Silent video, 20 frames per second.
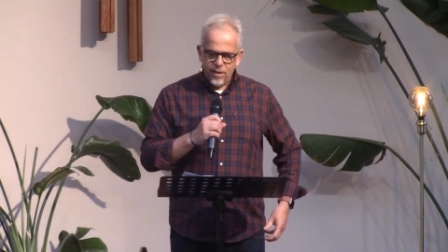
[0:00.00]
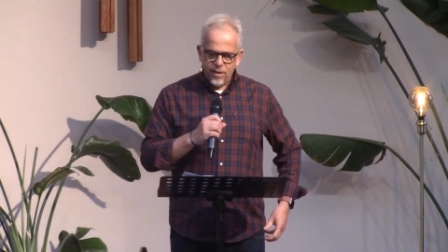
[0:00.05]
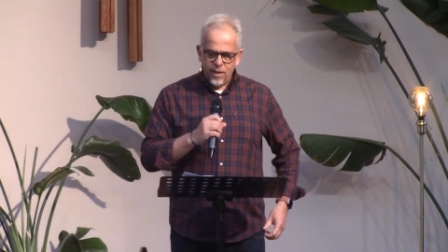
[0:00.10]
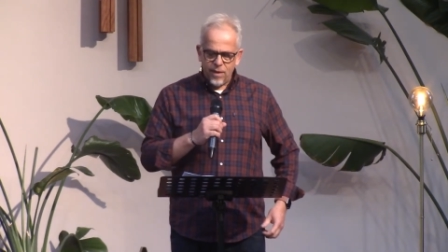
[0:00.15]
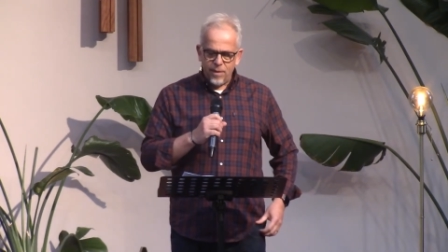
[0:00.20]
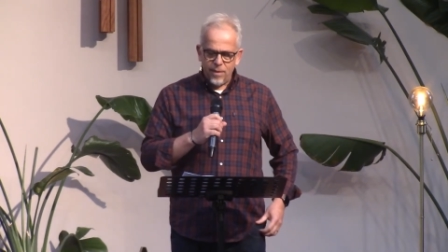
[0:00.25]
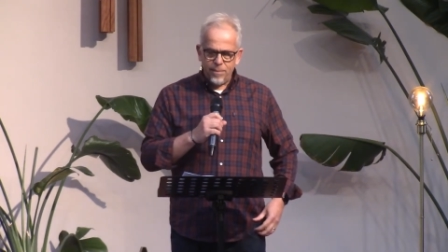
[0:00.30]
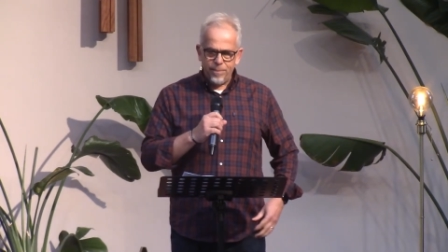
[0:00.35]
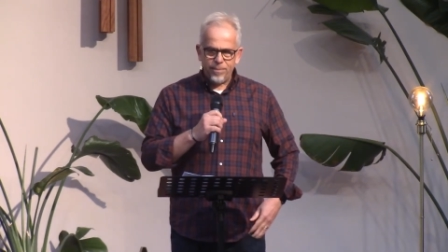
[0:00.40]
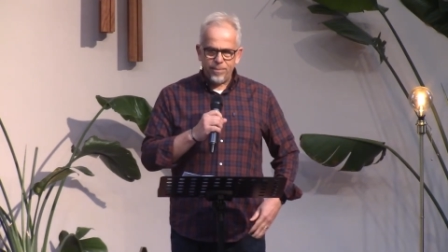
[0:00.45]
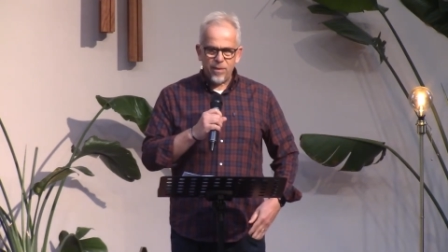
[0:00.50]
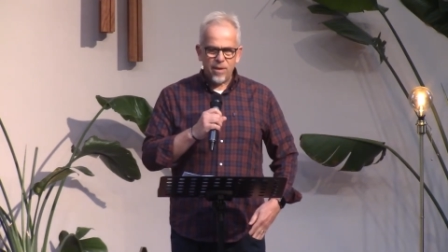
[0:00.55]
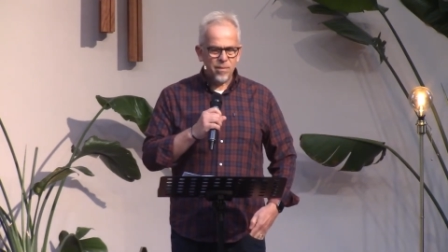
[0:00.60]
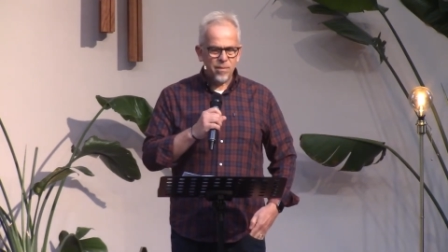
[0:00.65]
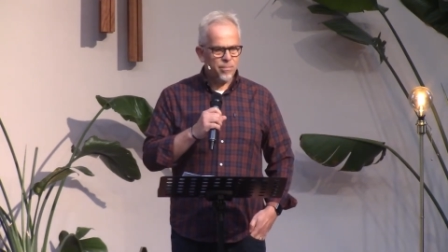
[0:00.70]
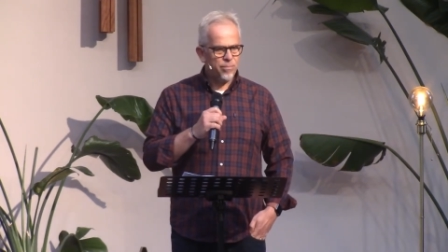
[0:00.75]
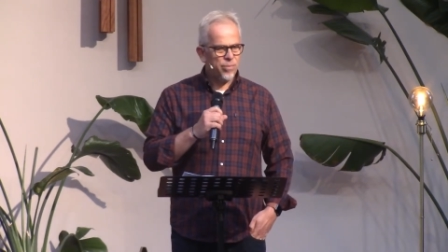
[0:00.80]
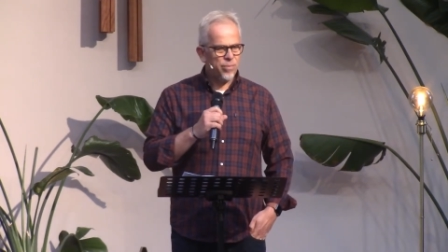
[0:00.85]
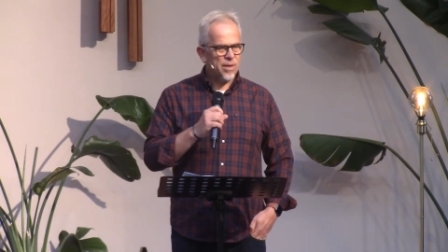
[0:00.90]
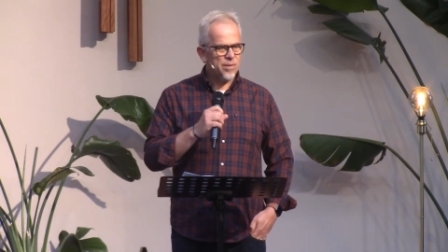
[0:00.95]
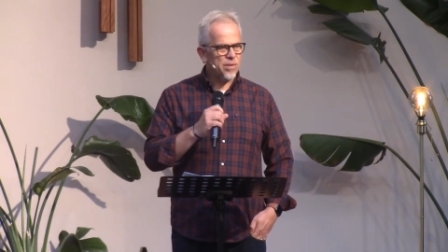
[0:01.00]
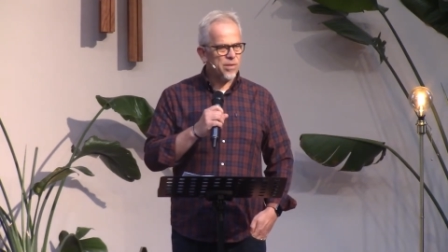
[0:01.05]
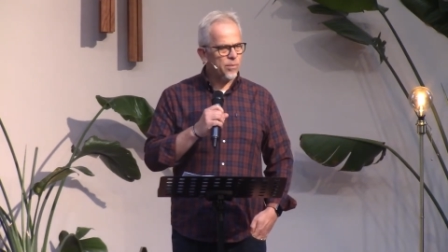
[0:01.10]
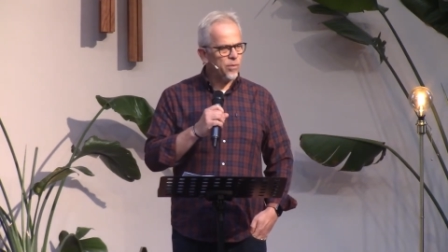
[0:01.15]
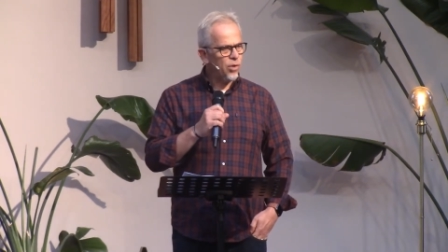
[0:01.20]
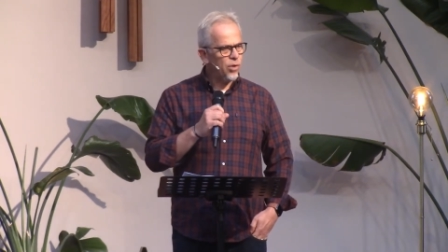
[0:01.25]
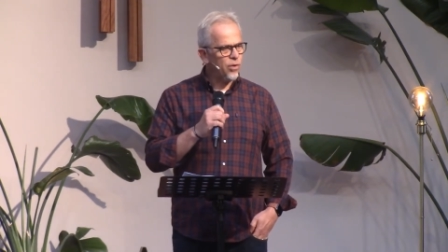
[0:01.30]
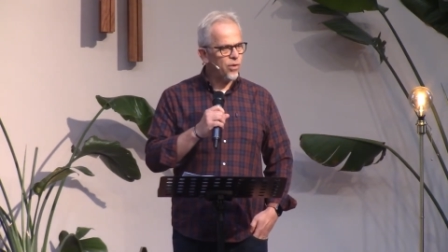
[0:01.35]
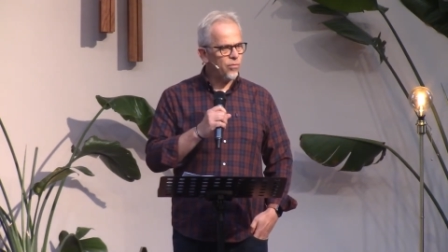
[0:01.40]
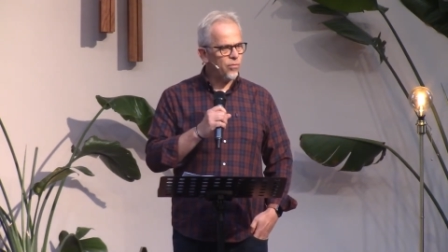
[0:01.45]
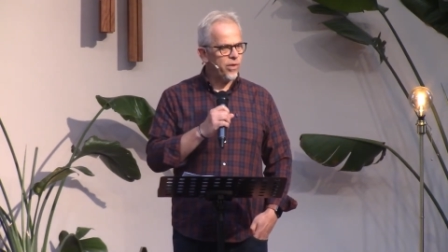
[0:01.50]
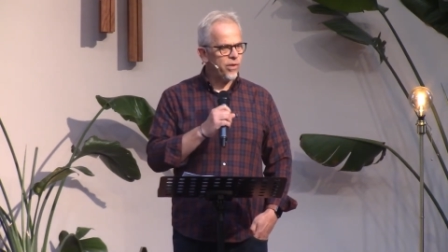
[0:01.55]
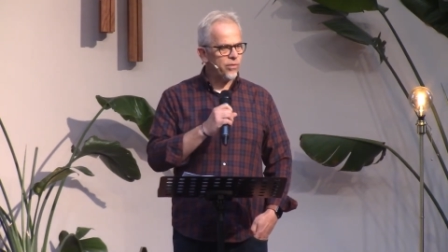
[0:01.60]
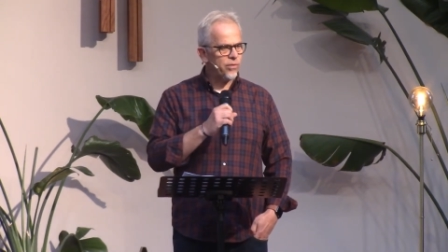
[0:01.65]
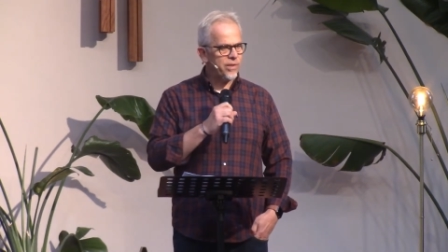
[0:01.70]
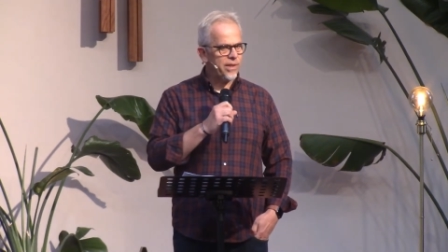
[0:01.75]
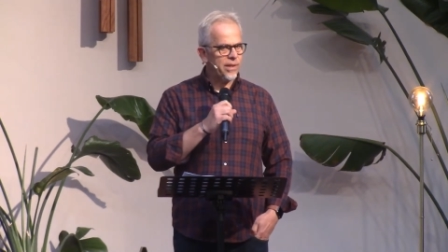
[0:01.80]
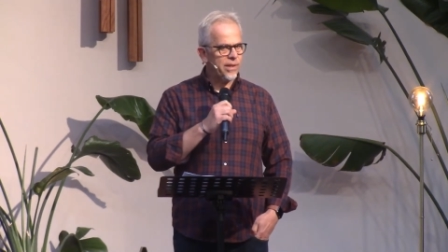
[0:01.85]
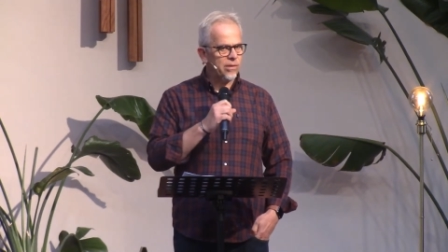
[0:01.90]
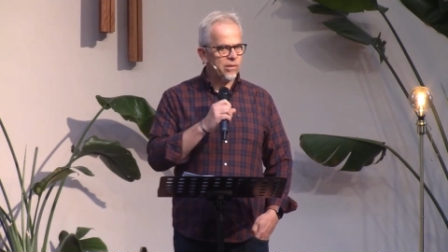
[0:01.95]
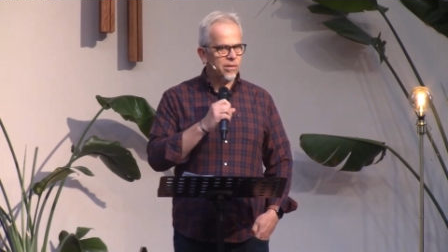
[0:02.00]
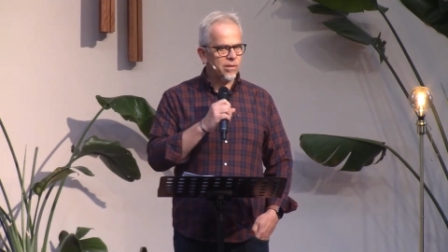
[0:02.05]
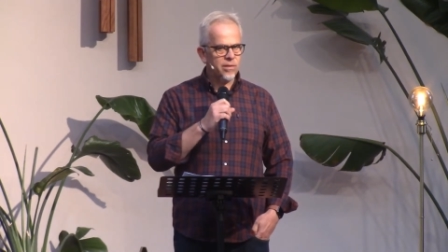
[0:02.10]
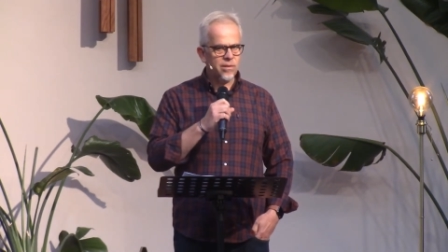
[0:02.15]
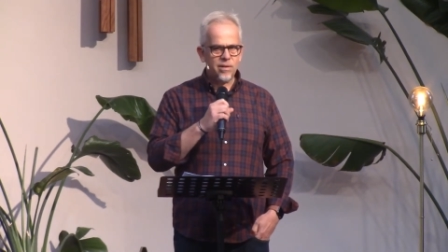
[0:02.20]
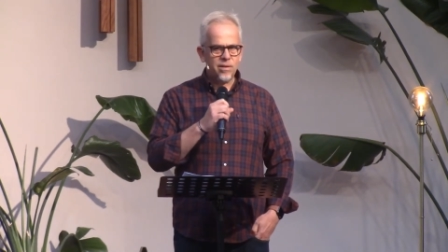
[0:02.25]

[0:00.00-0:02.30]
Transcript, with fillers: Um, perhaps I'm not the real deal.